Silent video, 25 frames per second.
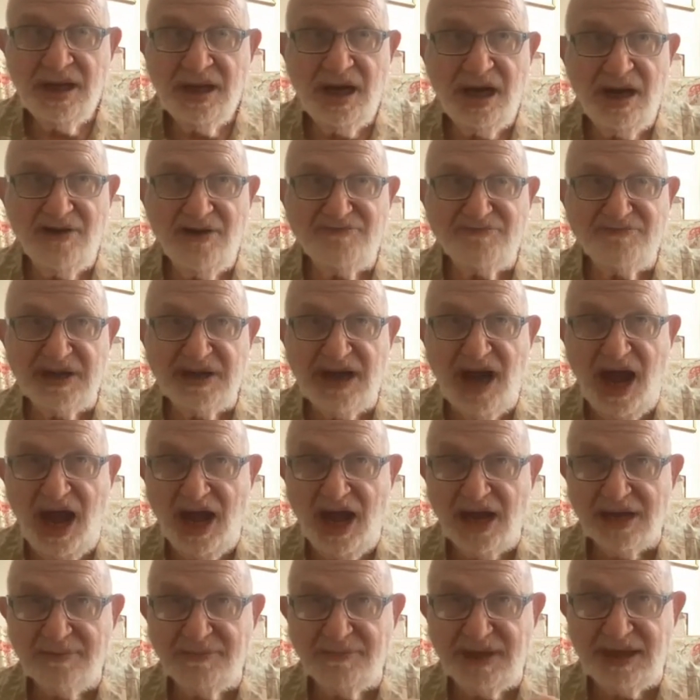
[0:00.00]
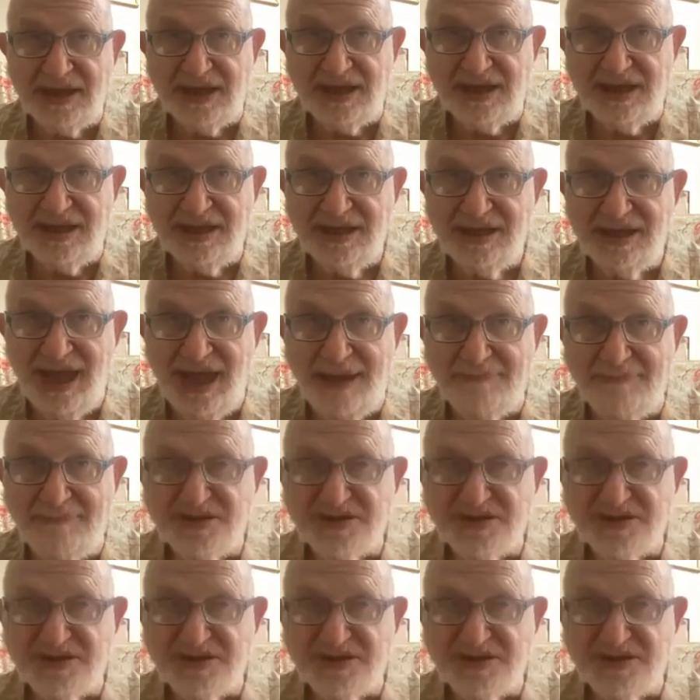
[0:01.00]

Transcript: of monogamy and